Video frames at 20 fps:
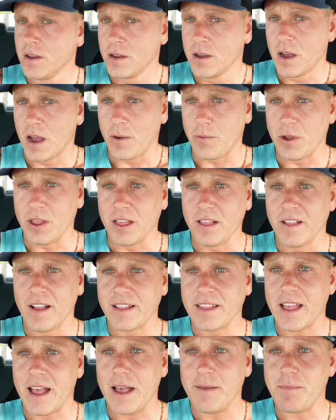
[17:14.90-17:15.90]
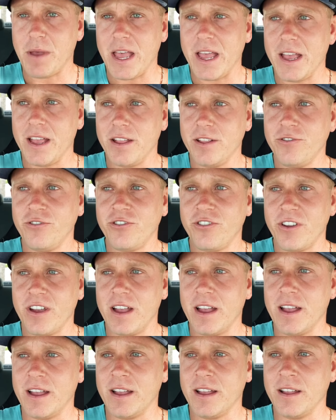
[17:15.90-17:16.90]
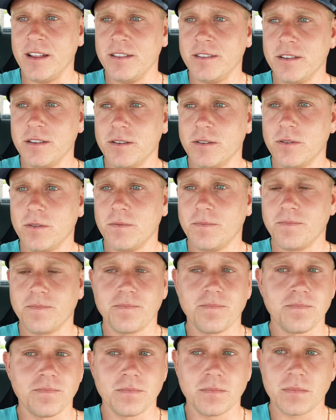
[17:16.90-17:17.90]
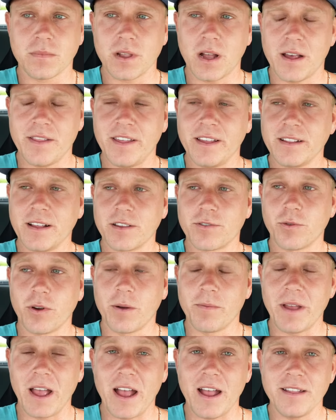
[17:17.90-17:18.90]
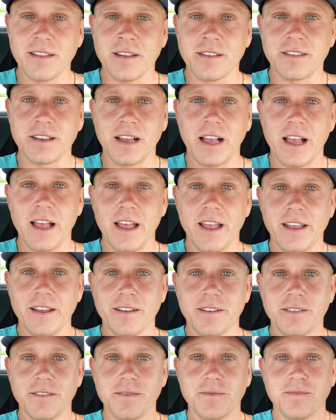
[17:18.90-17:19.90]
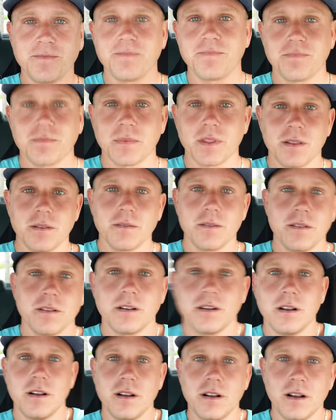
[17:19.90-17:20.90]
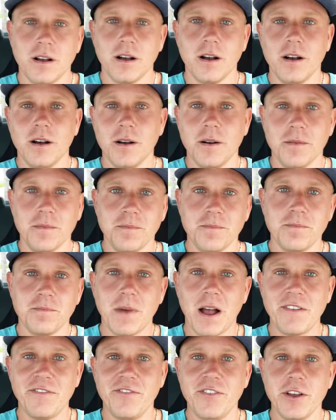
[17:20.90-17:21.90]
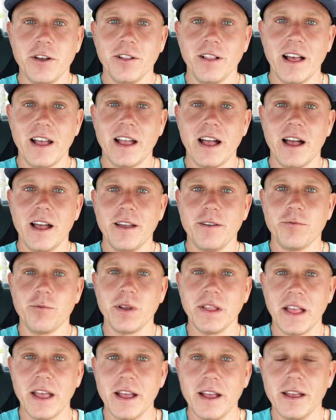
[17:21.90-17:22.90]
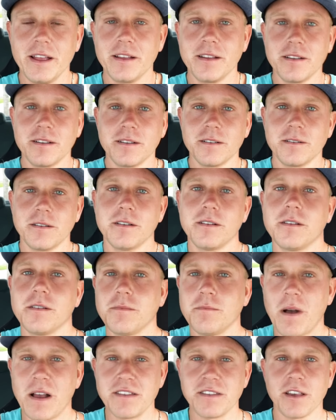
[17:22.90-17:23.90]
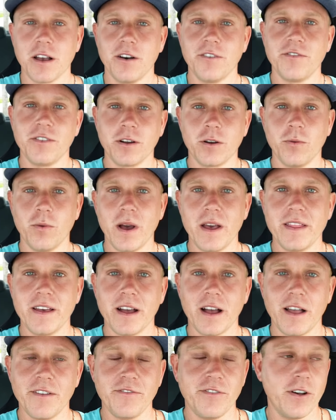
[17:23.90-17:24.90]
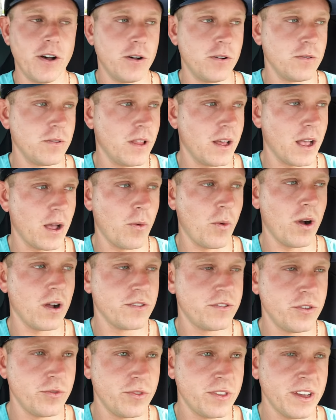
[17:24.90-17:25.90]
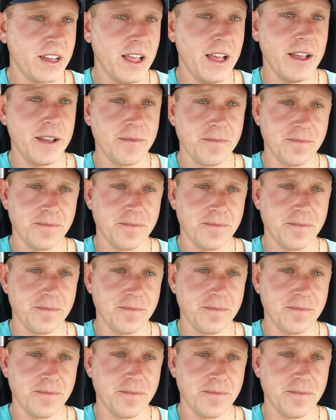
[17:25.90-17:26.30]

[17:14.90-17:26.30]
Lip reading: I really like that page, and I think that's where I'm gonna end it today. I feel like I relayed myself in a way that I felt like I wanted to today,